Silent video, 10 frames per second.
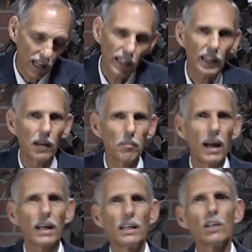And he came
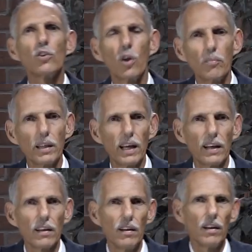back and he told me
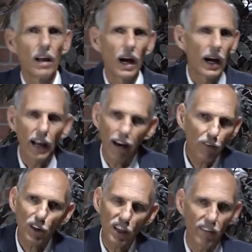that
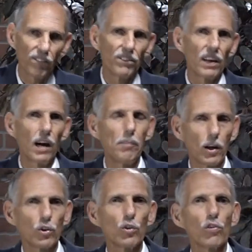everything
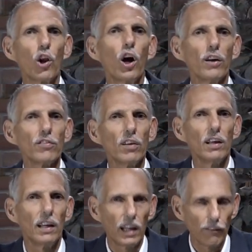about those laws
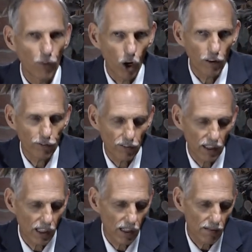involves
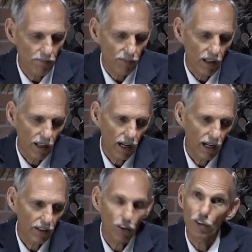the
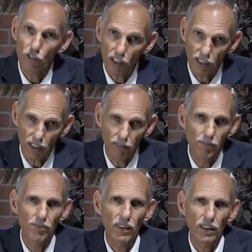Sunday,
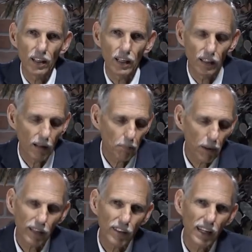the
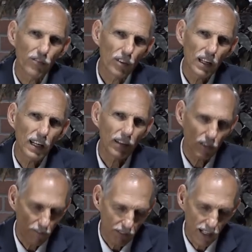placing of Sunday as
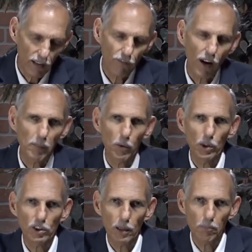a day of family
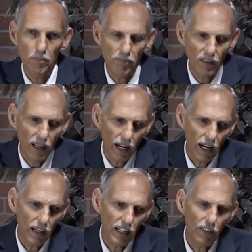worship,
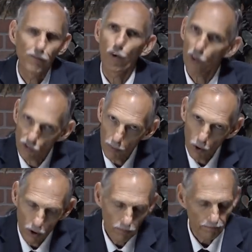
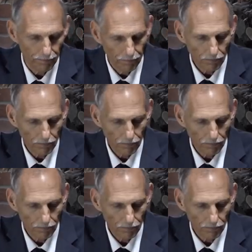enforceable